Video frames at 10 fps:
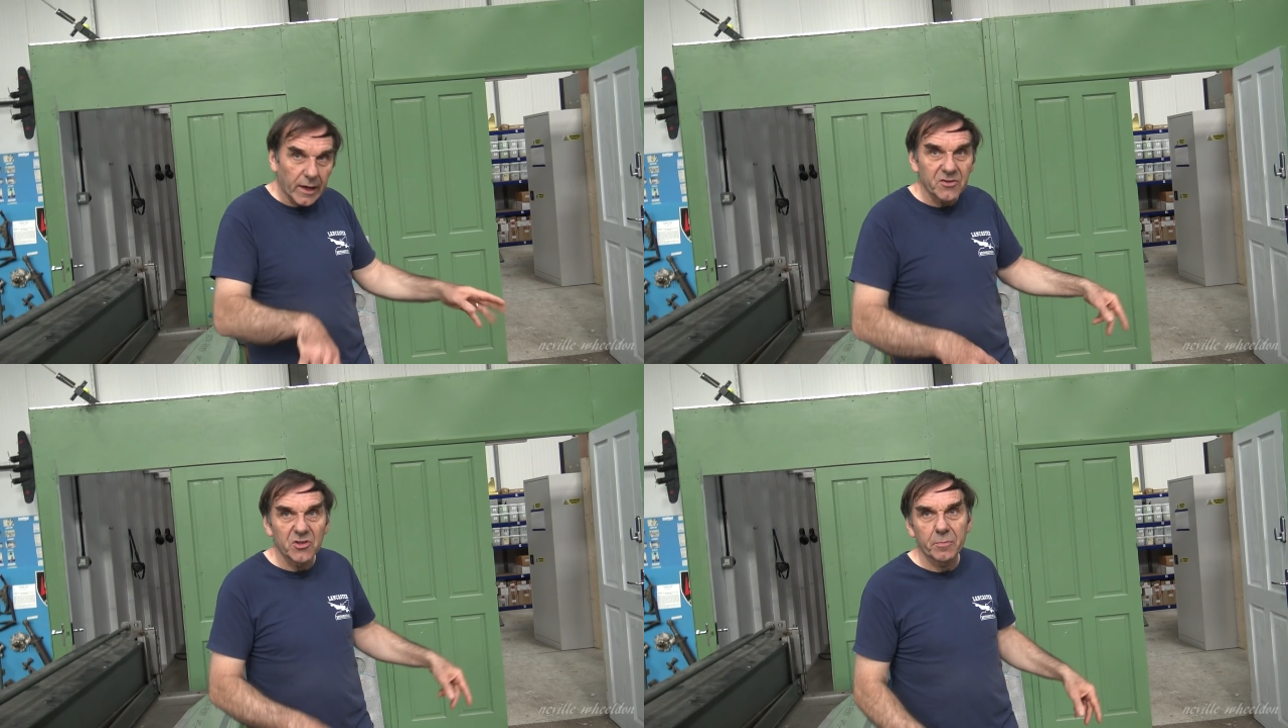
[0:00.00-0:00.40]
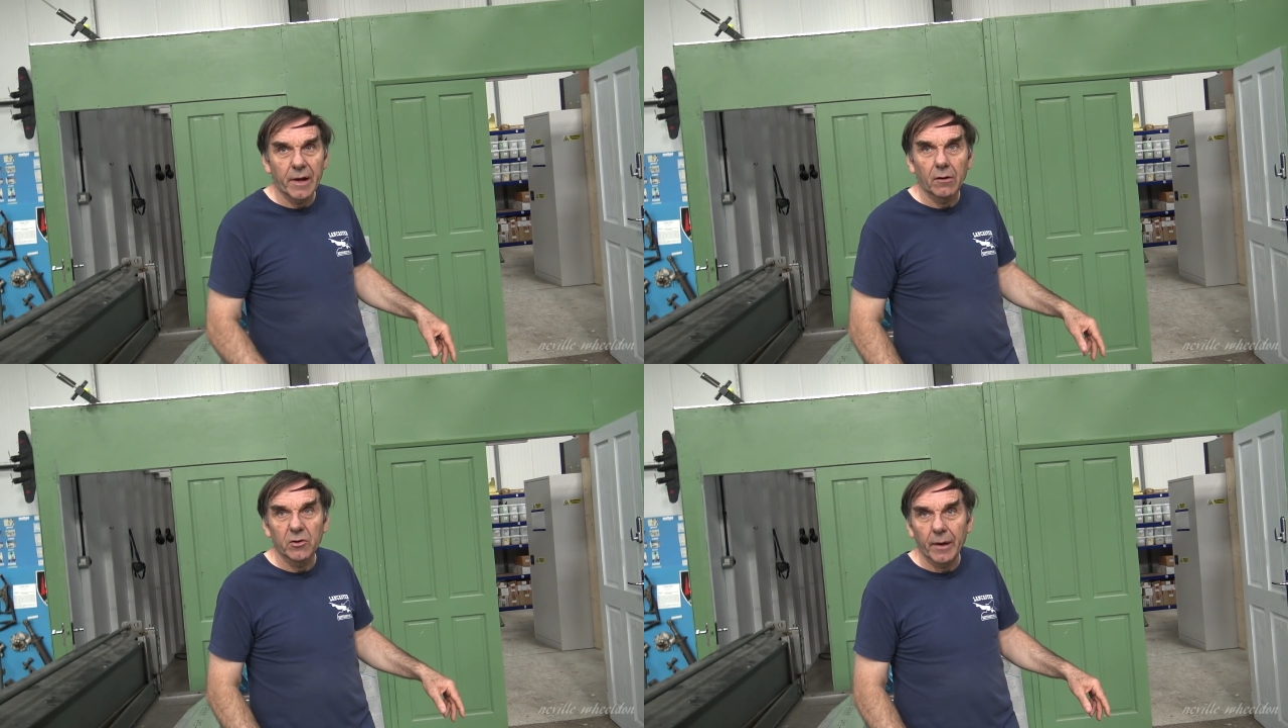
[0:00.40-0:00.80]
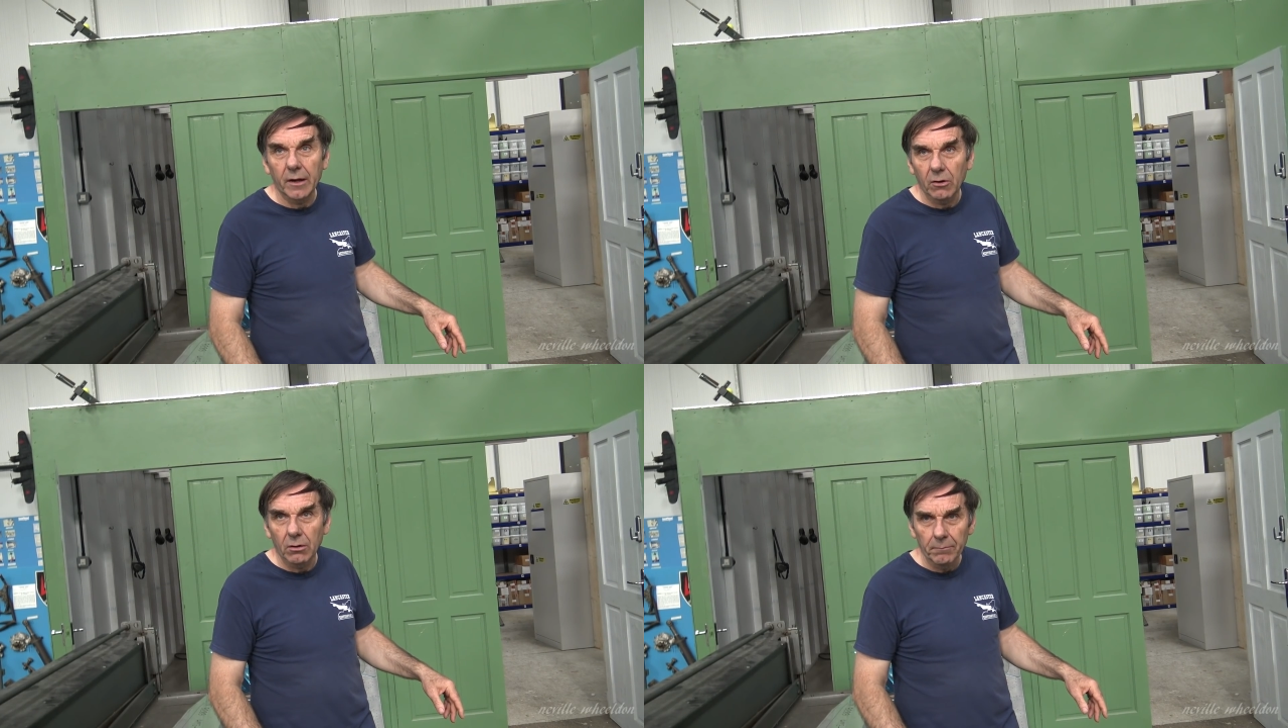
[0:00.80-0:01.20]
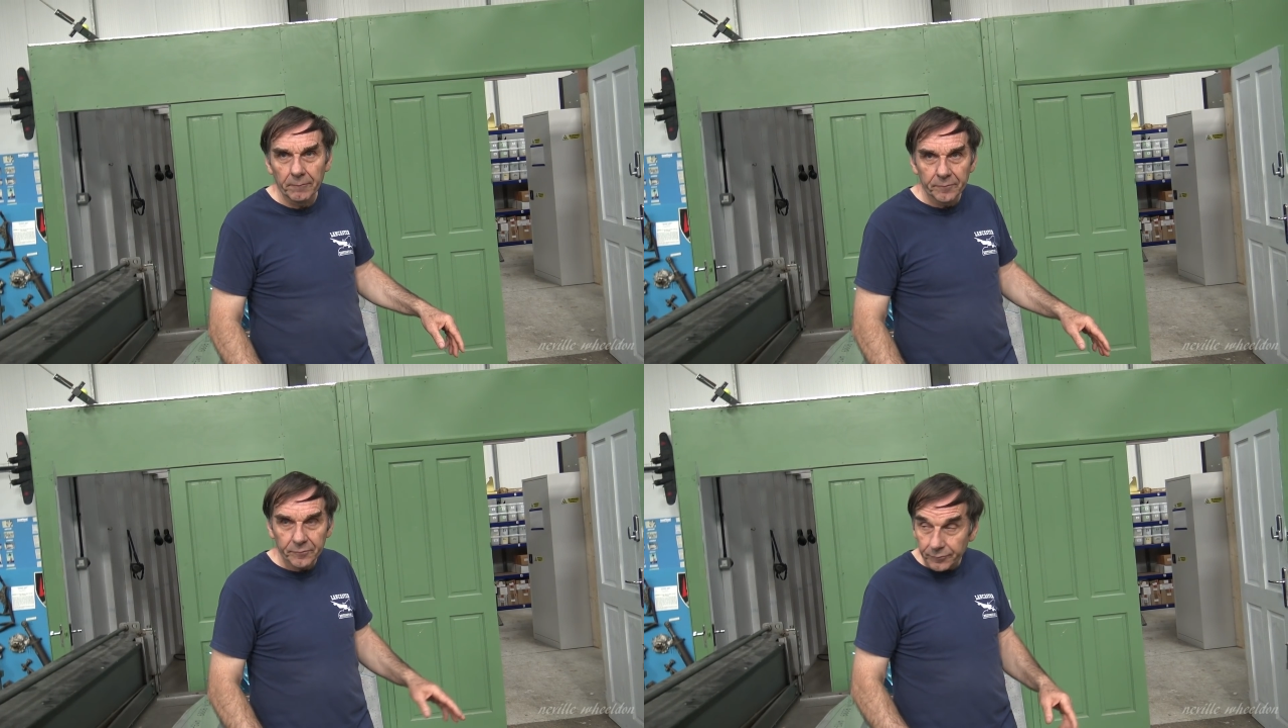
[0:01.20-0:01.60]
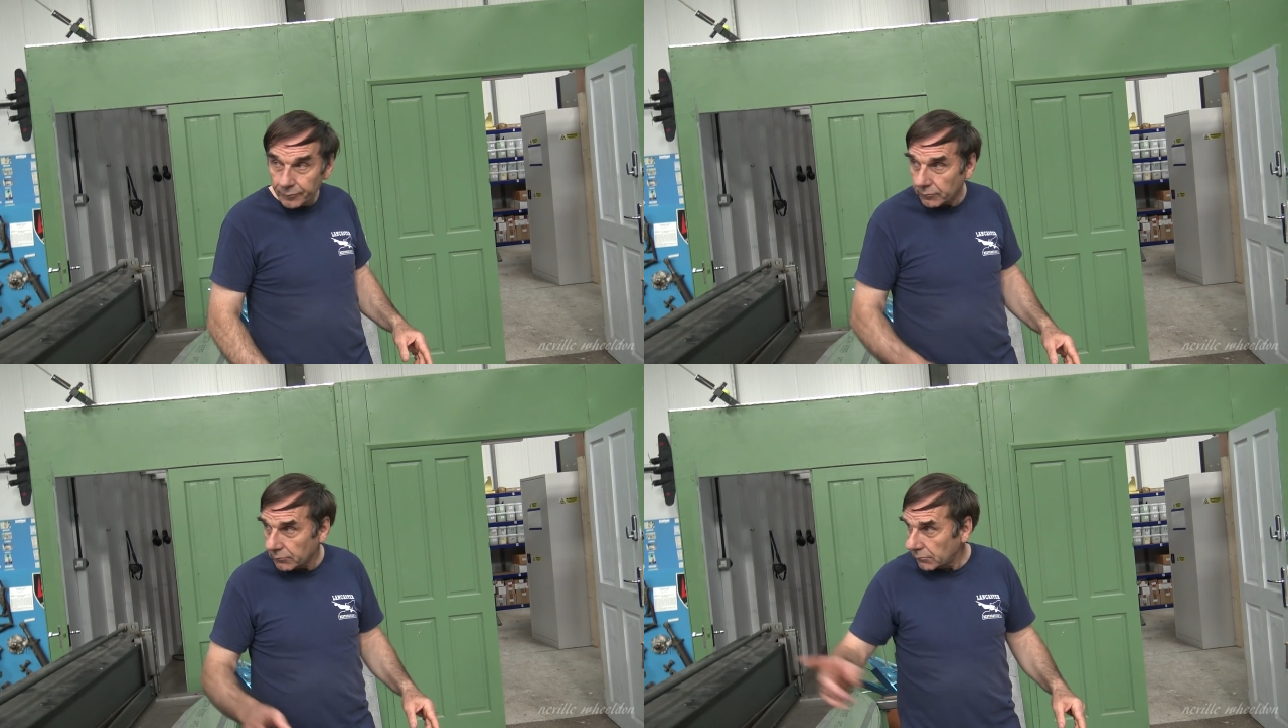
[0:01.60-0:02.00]
access panels back on,
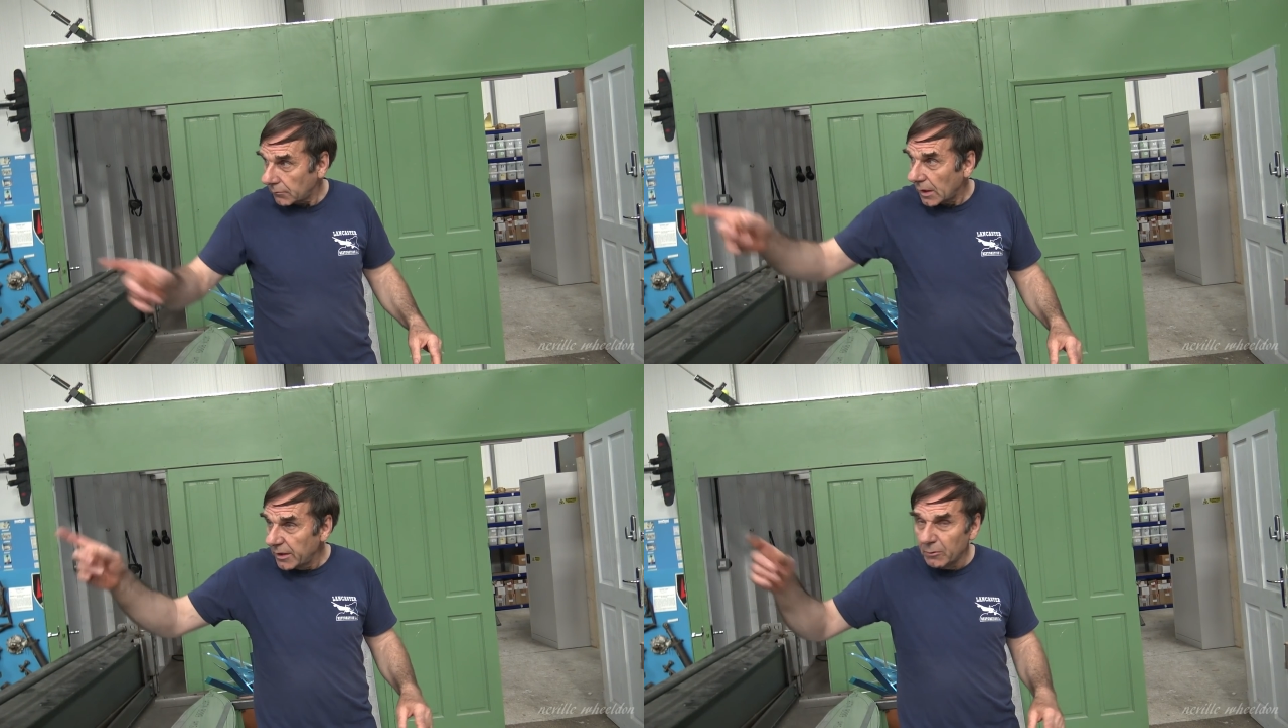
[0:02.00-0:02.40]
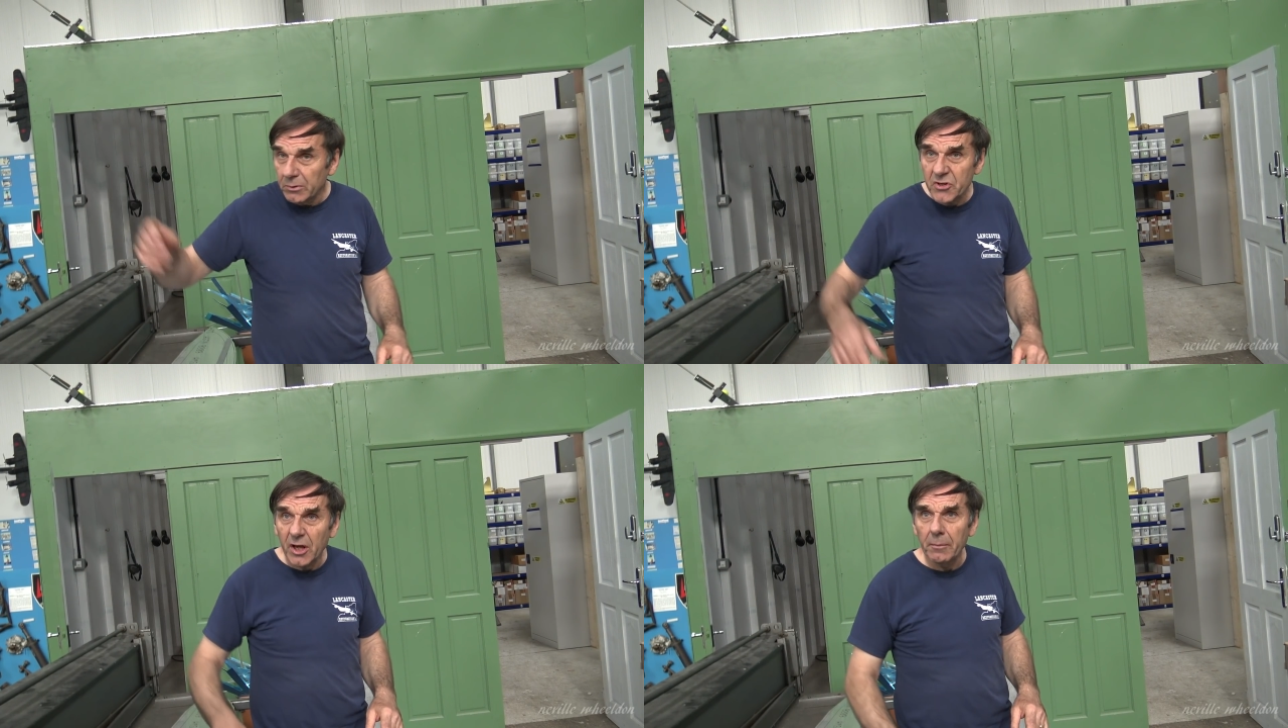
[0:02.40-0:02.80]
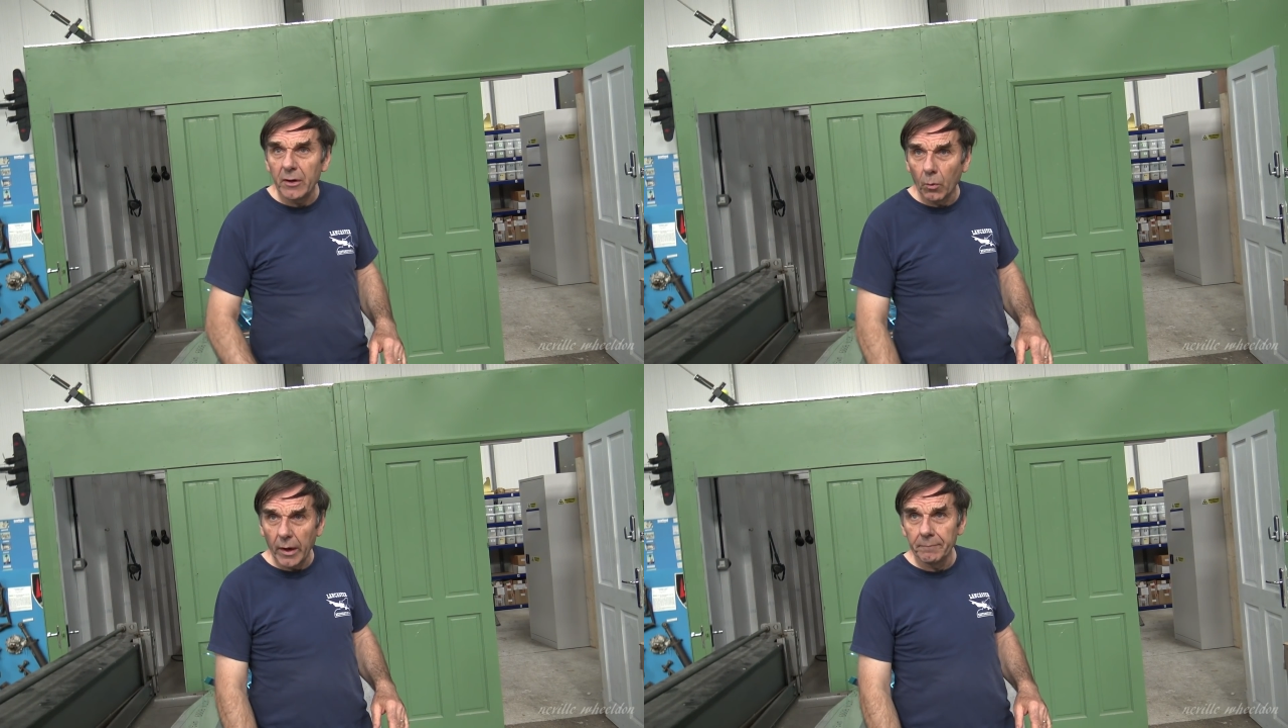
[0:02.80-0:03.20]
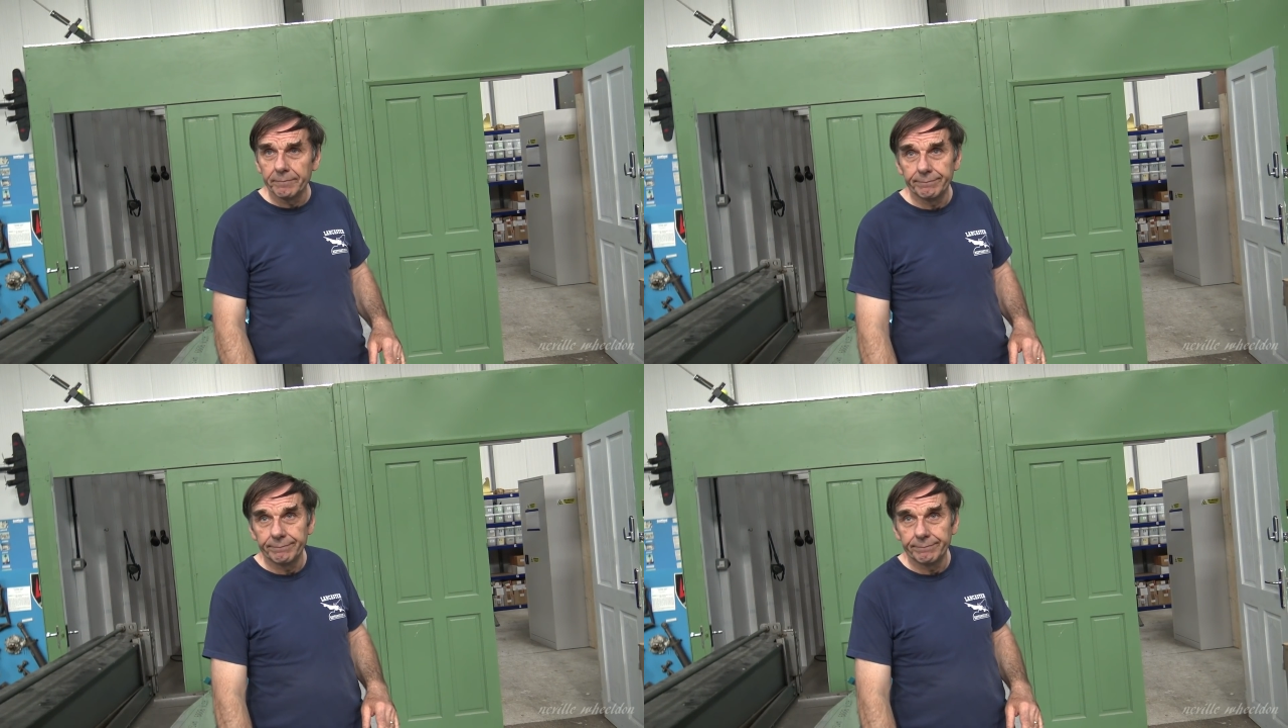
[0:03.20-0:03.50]
and then we'll stick them in the wing.